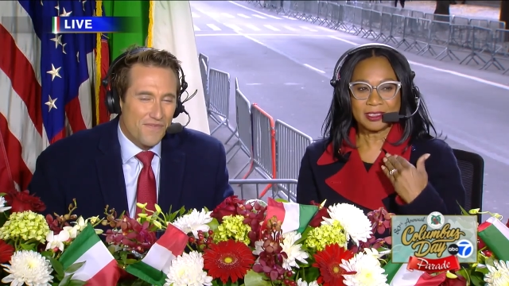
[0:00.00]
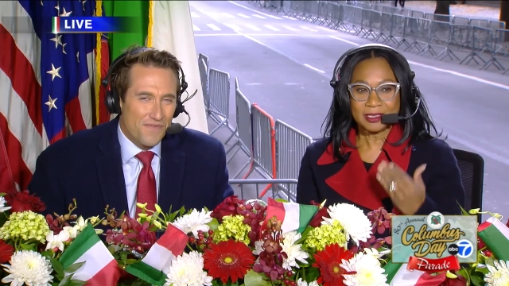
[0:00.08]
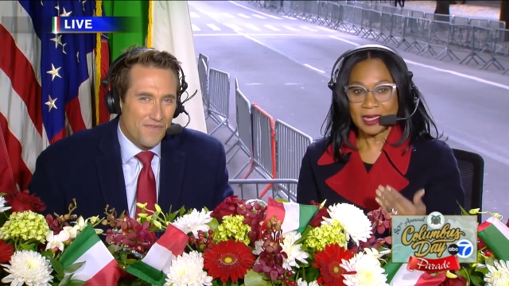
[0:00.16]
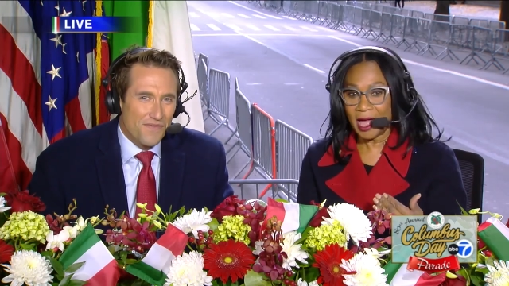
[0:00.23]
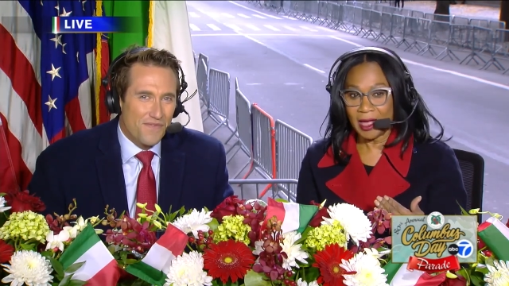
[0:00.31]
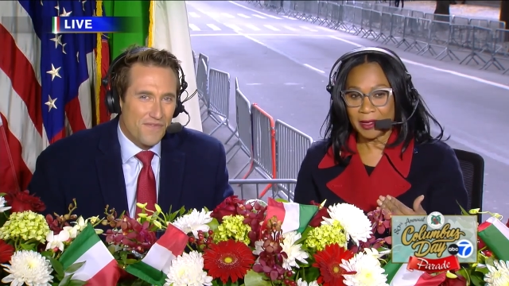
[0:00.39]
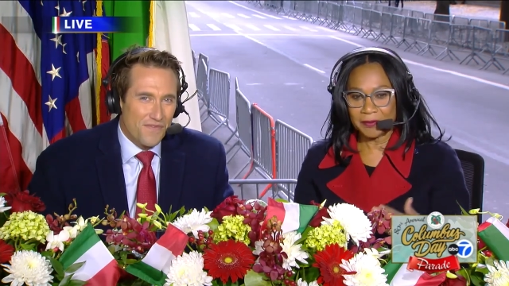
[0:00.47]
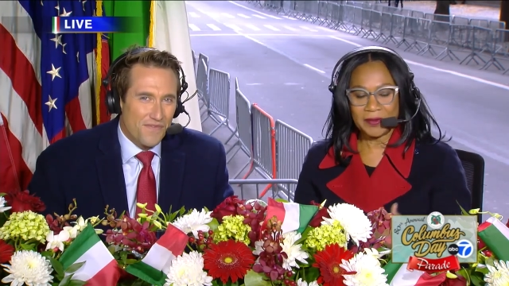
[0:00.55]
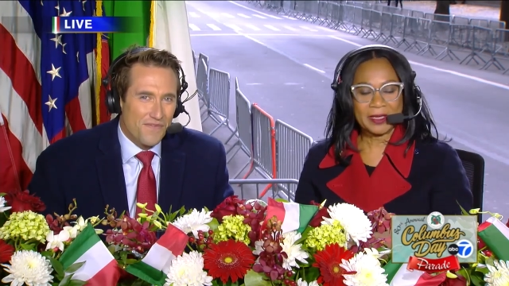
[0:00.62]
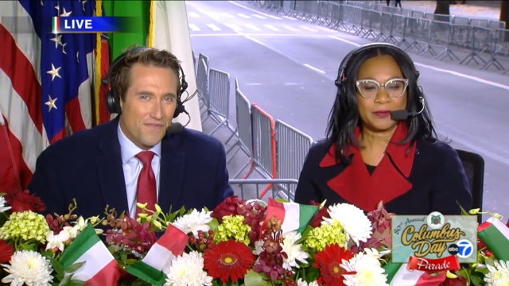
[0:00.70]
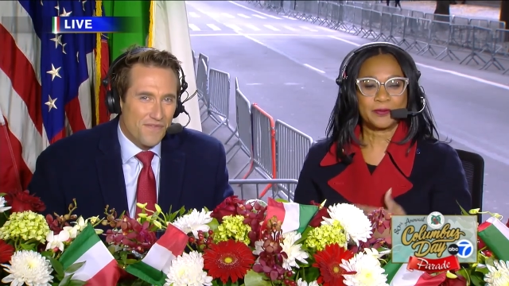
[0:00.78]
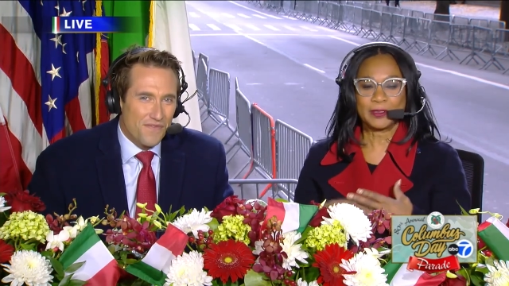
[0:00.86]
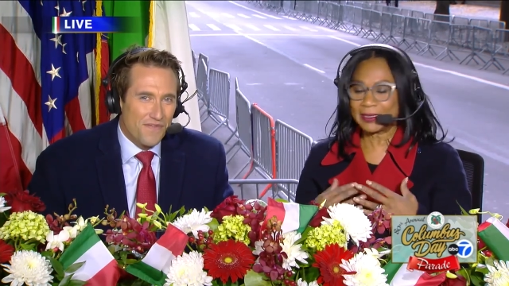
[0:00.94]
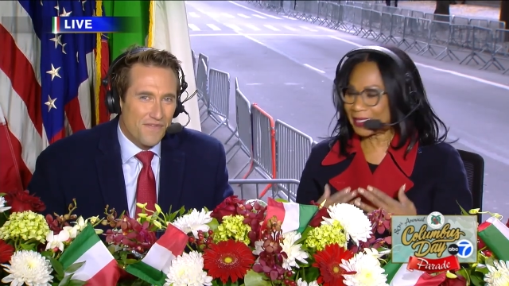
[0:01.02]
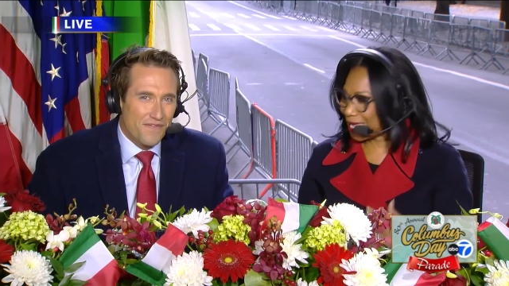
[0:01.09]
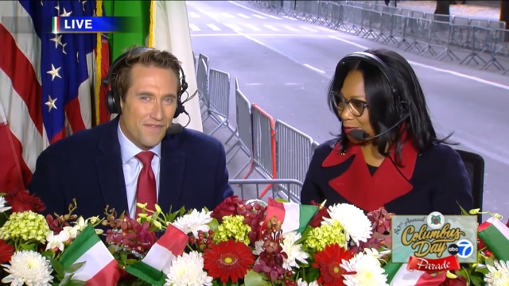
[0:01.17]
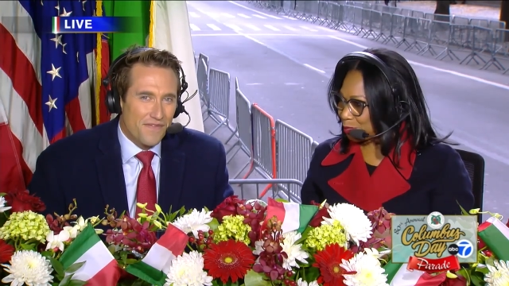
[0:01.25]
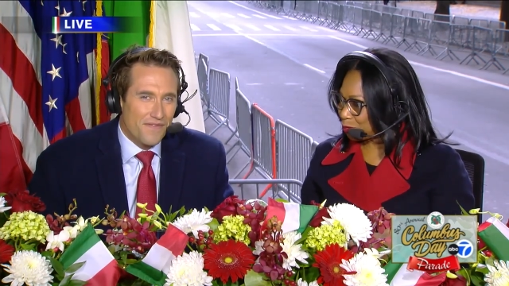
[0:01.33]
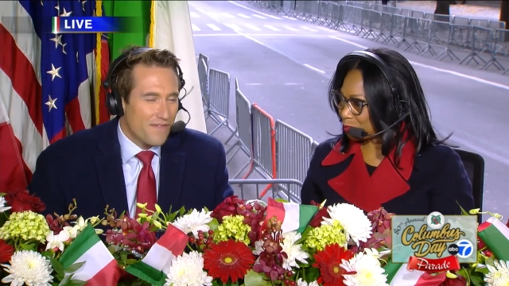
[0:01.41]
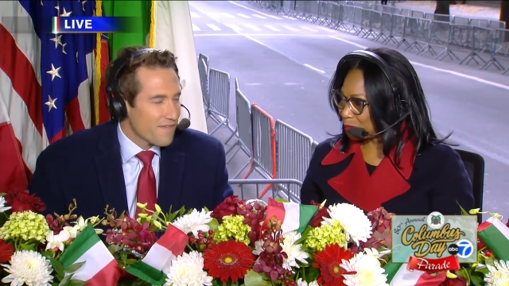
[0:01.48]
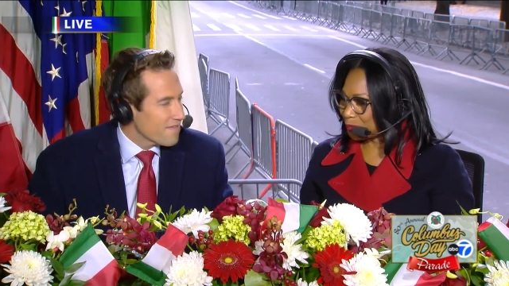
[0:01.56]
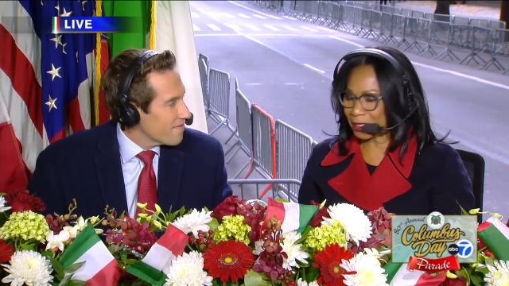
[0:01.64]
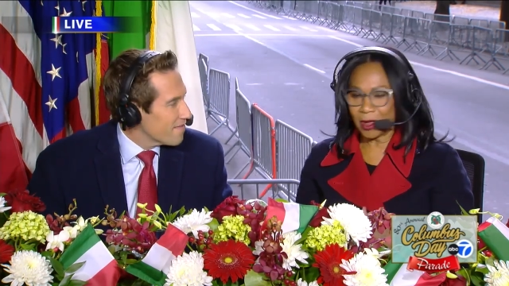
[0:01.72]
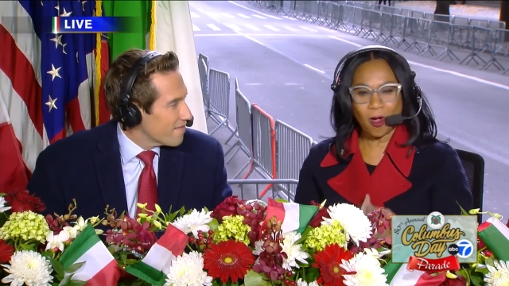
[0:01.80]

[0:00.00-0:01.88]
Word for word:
Speaker 1: love and philanthropy,